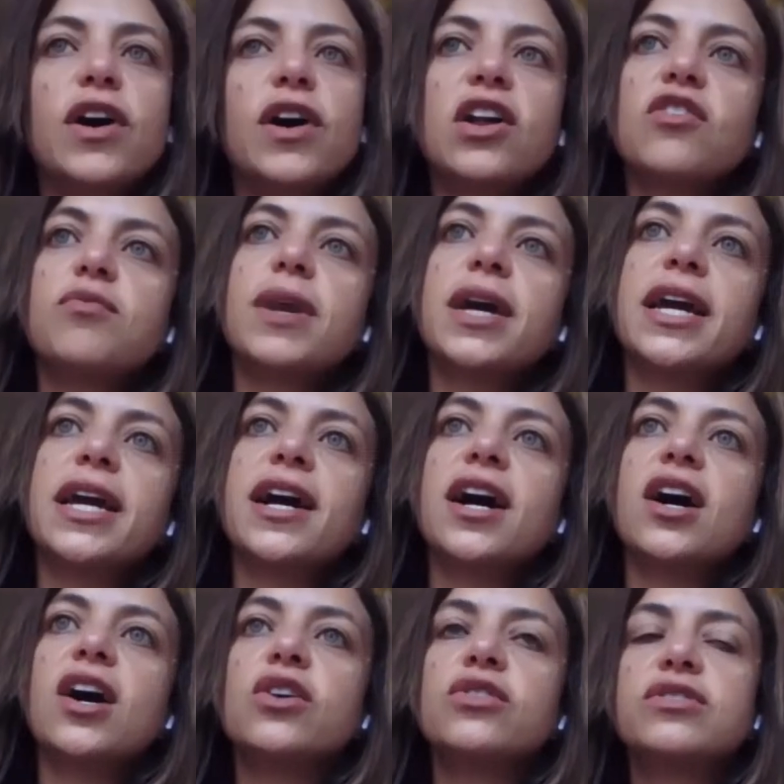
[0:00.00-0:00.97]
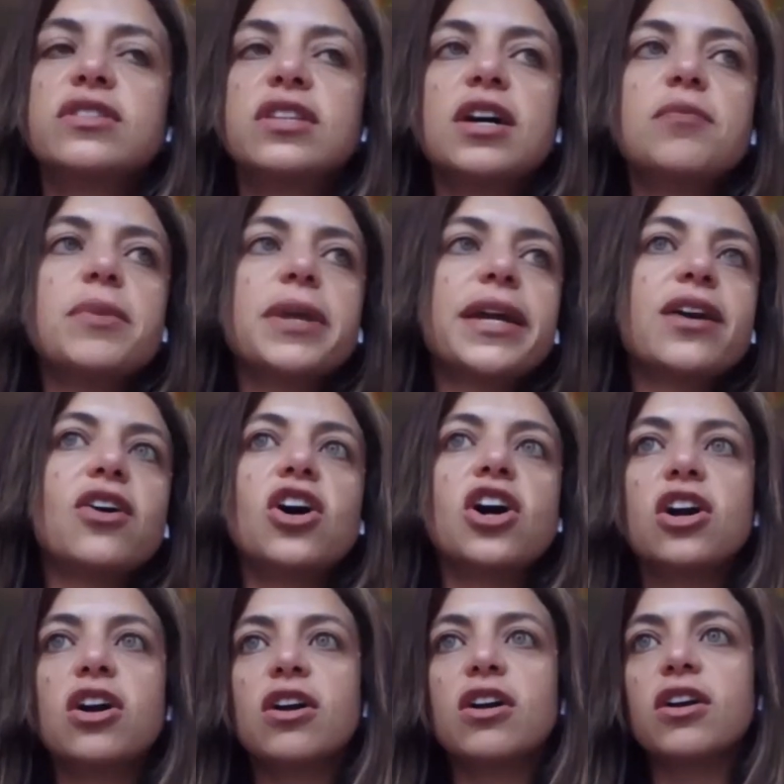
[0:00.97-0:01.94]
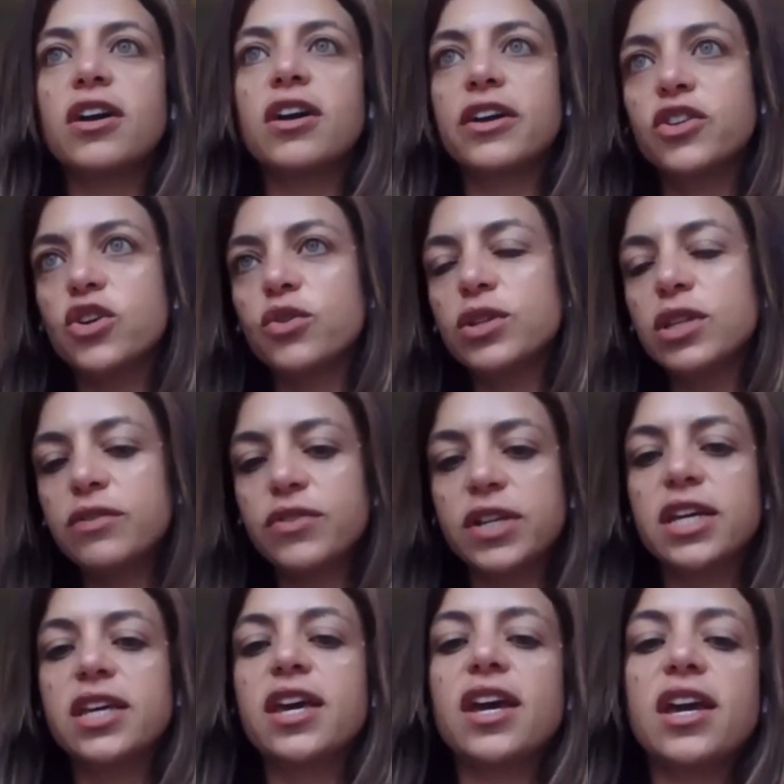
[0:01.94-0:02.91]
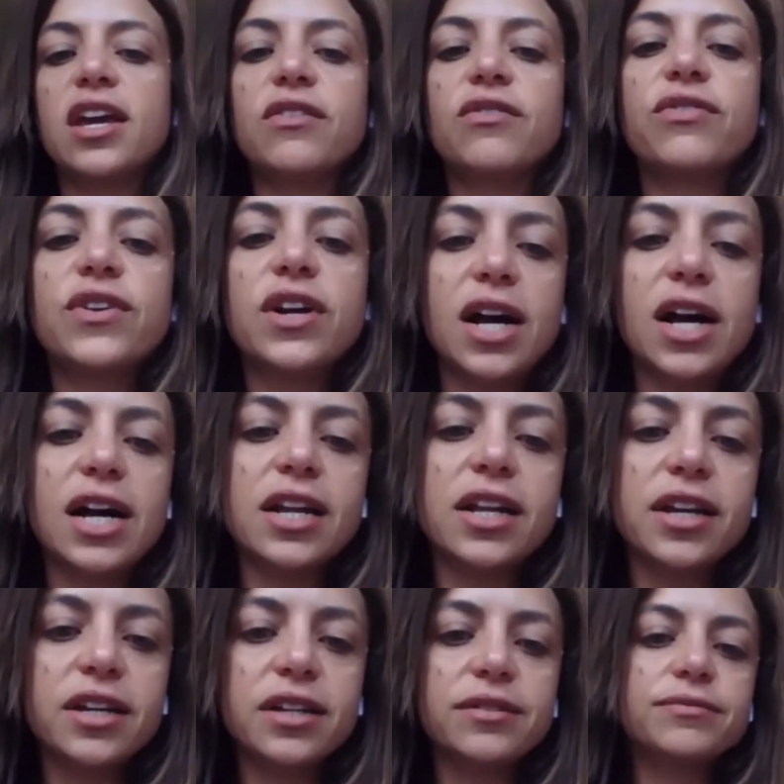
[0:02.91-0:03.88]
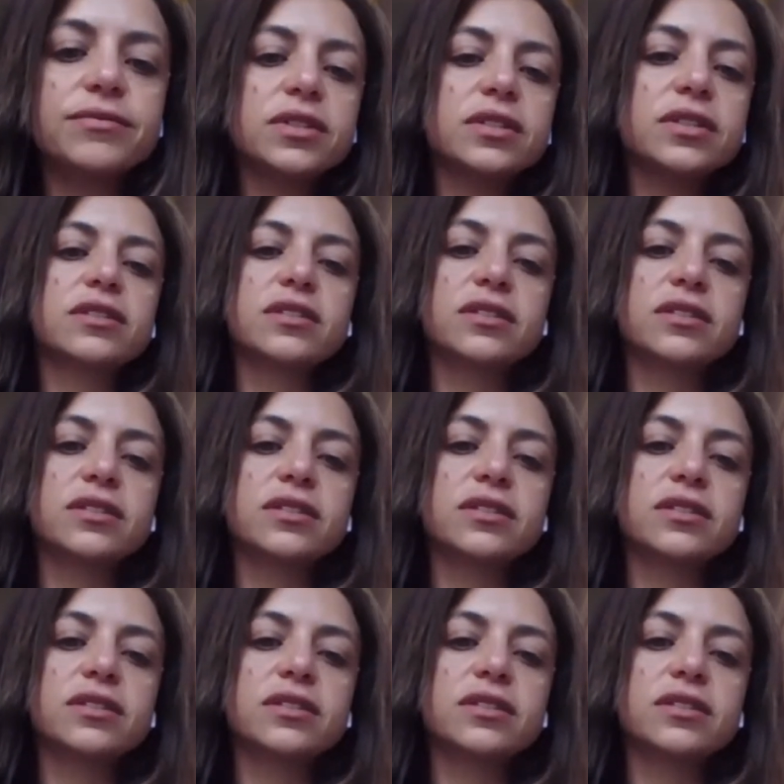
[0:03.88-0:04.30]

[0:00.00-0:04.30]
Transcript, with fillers: move out of my house, sell my car, and go live in a cave. Got it.